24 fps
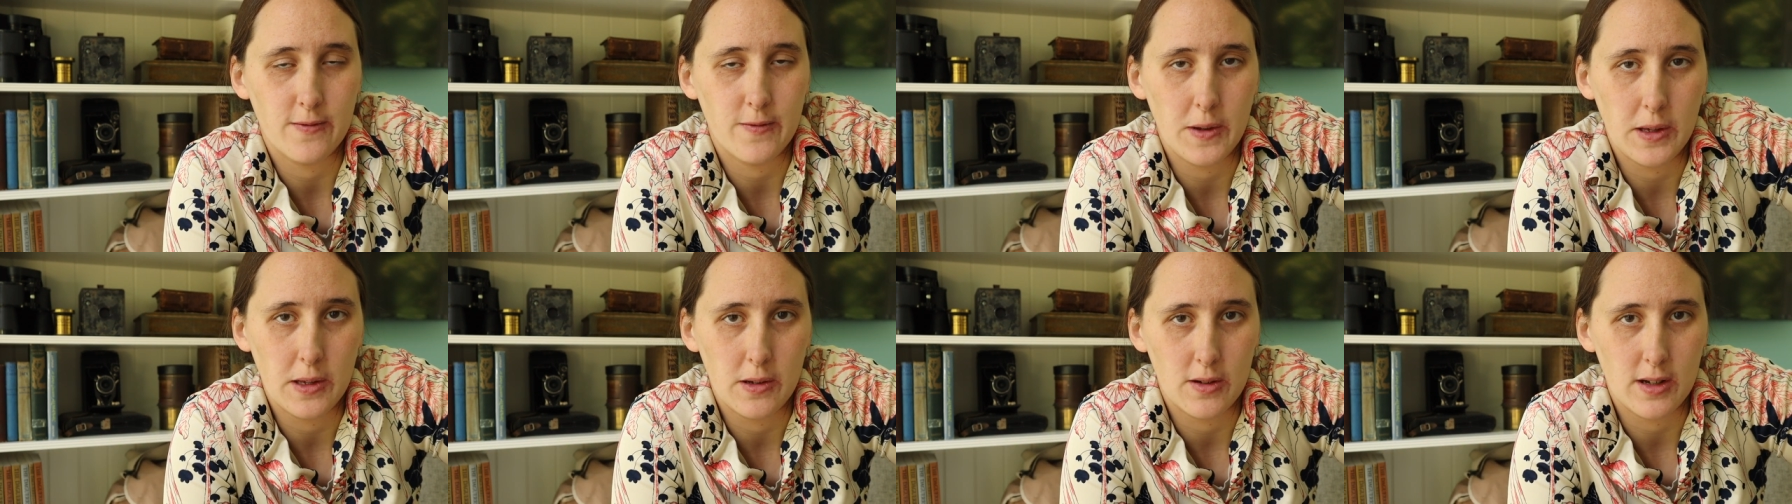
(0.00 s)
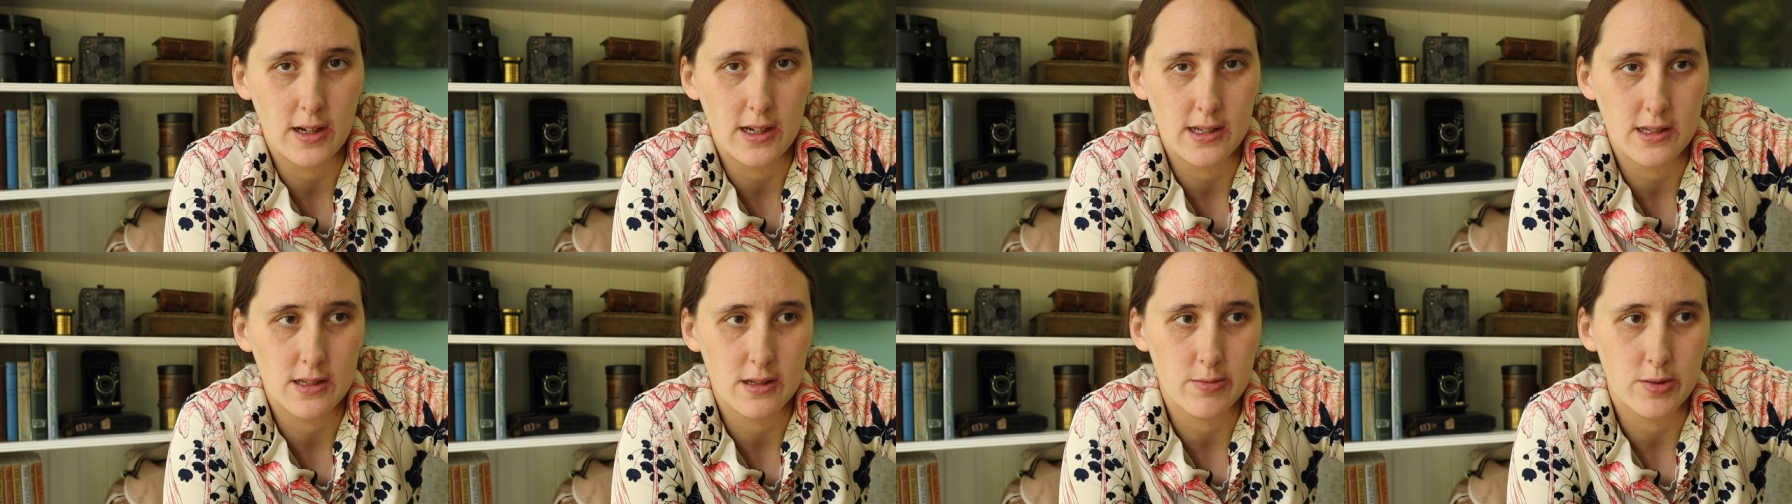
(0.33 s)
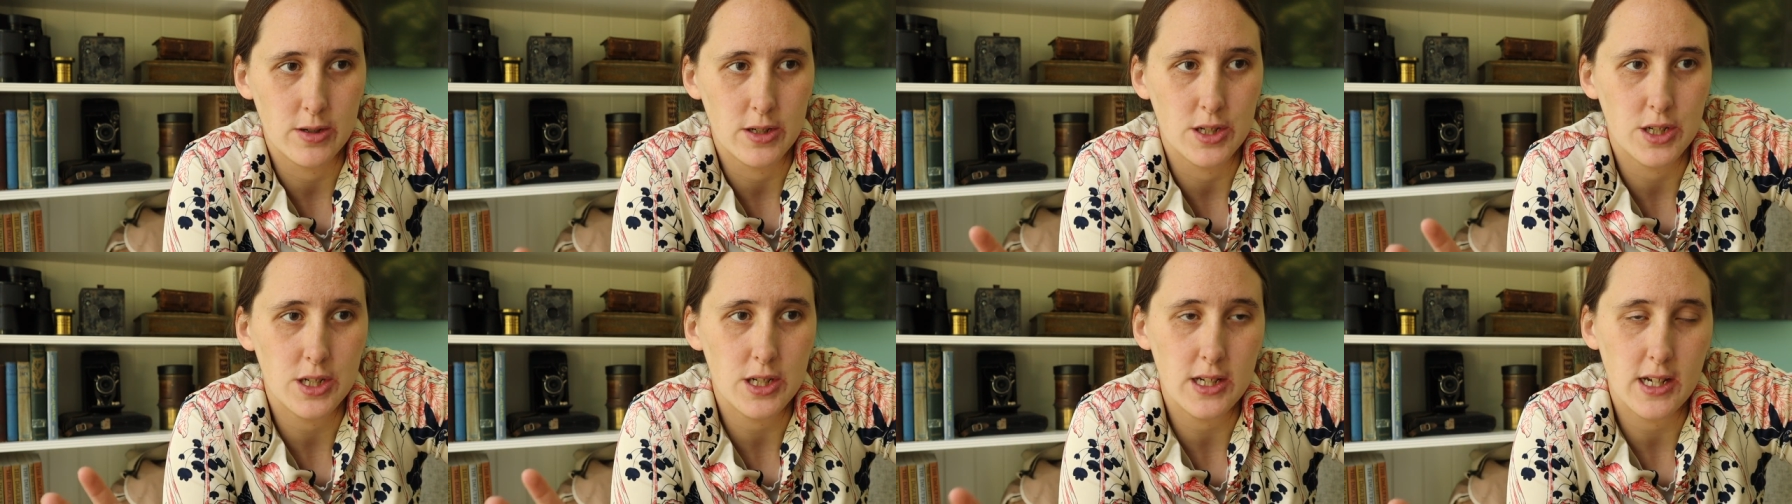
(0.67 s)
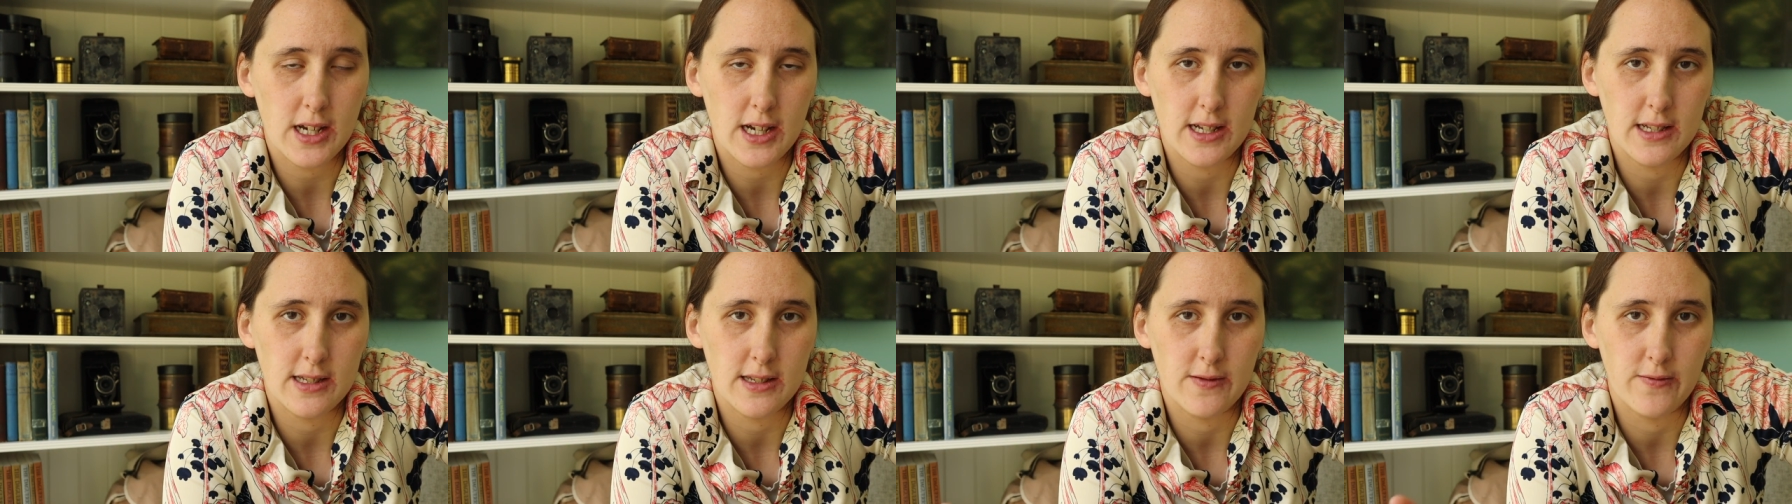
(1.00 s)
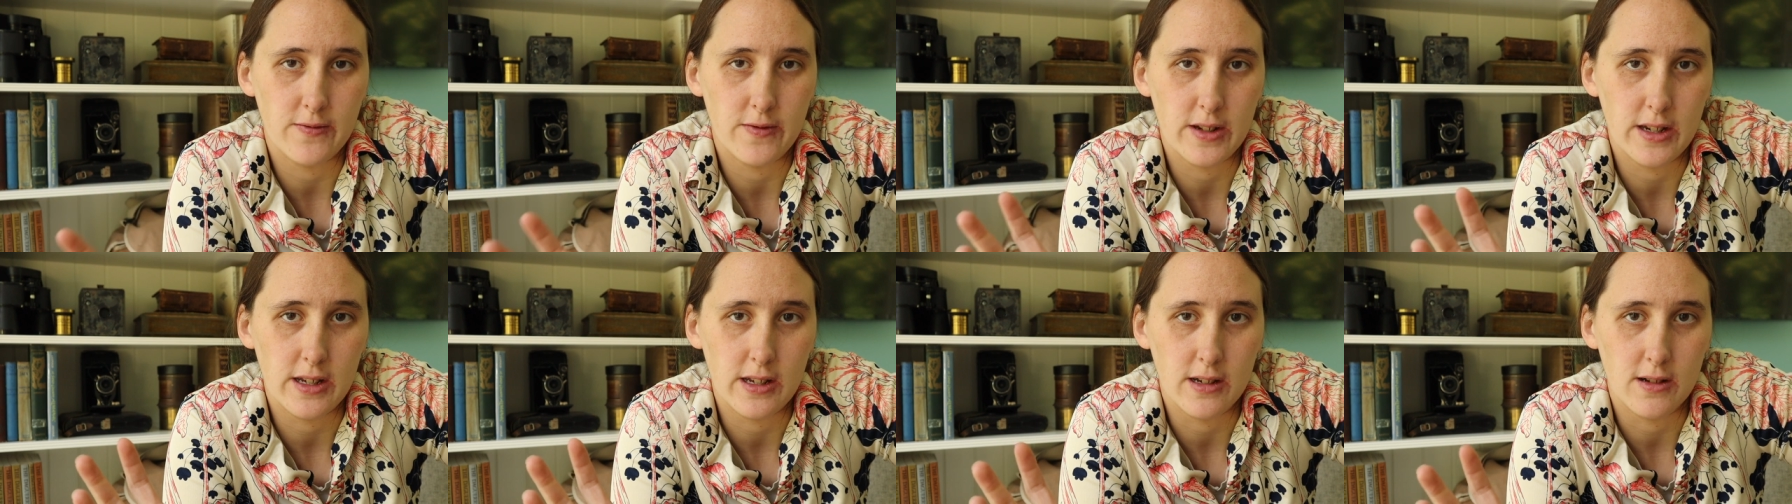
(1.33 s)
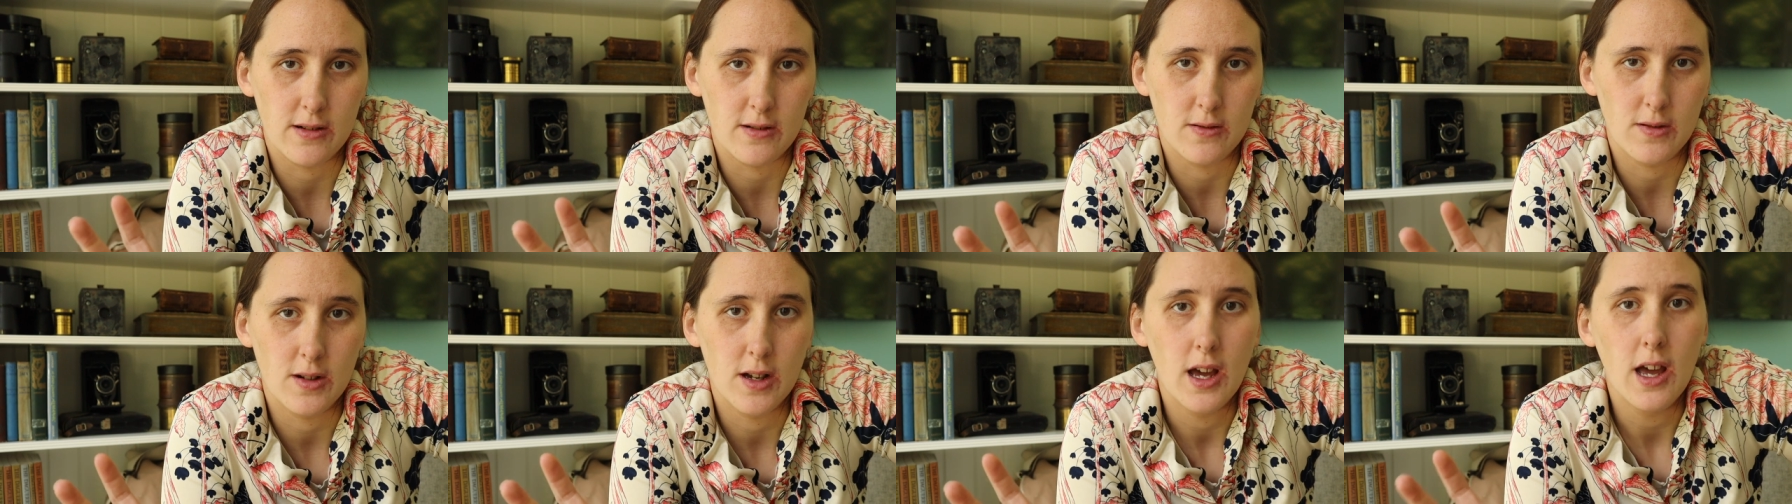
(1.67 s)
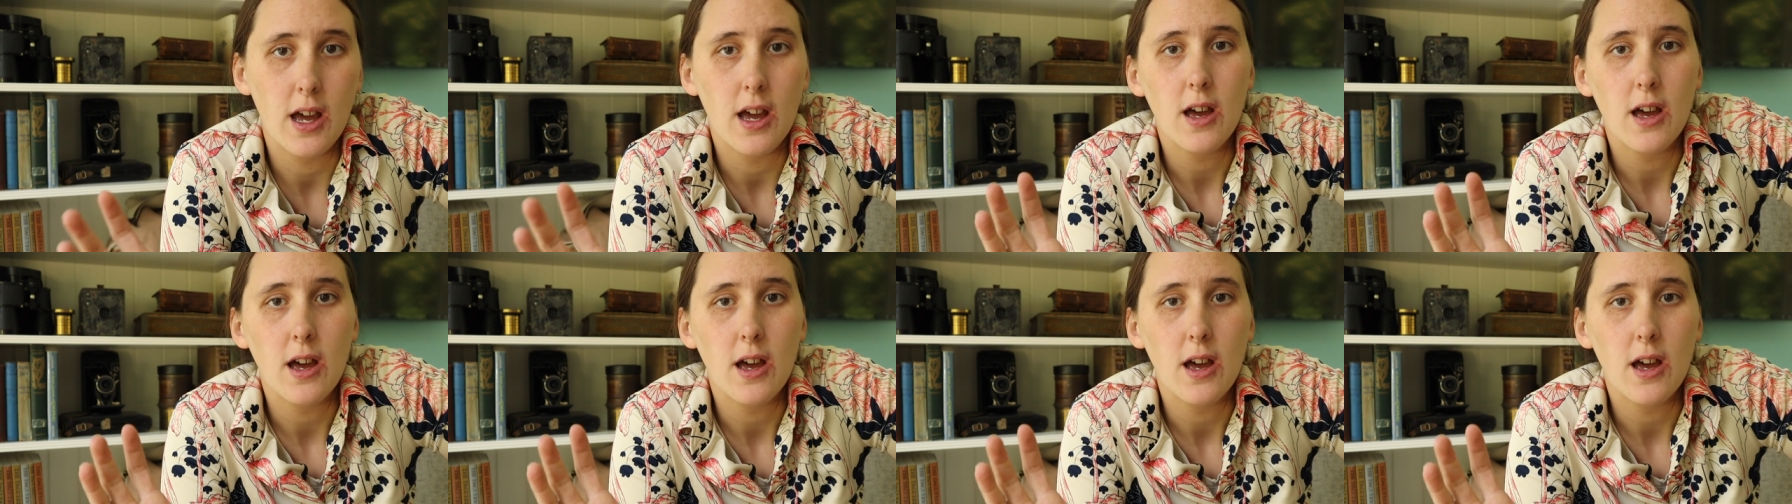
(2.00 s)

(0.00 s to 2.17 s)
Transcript: fellow costumer, she has a video